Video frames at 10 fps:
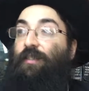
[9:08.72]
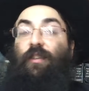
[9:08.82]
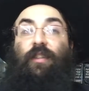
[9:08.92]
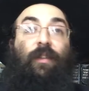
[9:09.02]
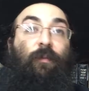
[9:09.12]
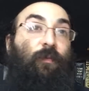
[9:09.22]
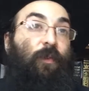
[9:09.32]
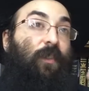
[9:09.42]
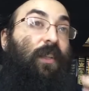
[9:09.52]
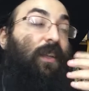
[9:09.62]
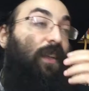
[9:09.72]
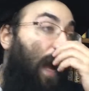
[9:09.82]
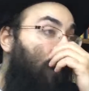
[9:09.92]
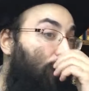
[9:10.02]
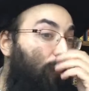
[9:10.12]
the
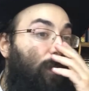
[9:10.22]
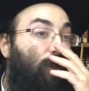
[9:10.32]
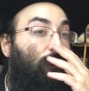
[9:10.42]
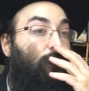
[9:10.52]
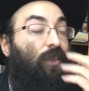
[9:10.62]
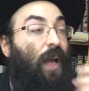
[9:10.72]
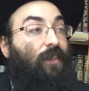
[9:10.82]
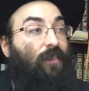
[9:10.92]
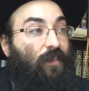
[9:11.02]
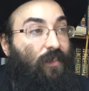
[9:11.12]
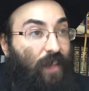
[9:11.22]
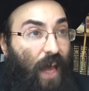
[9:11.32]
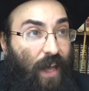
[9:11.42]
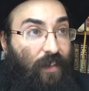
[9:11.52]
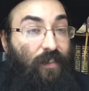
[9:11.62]
Rambam, Pirush and Mishnayos,
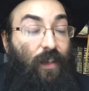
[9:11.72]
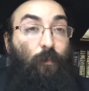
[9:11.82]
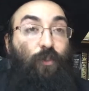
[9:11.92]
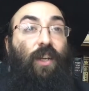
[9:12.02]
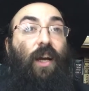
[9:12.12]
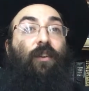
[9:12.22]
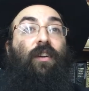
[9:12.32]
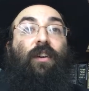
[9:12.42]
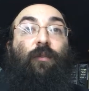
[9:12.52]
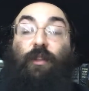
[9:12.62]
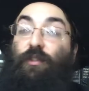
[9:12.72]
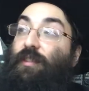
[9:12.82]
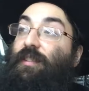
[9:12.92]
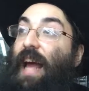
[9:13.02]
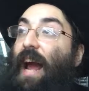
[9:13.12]
understands that Moshiach
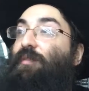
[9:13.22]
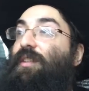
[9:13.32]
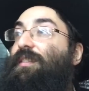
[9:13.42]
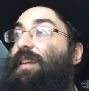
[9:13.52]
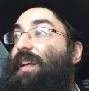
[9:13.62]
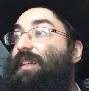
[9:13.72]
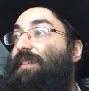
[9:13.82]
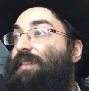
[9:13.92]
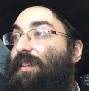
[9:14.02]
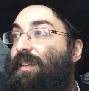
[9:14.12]
returns after the Sanhedrin.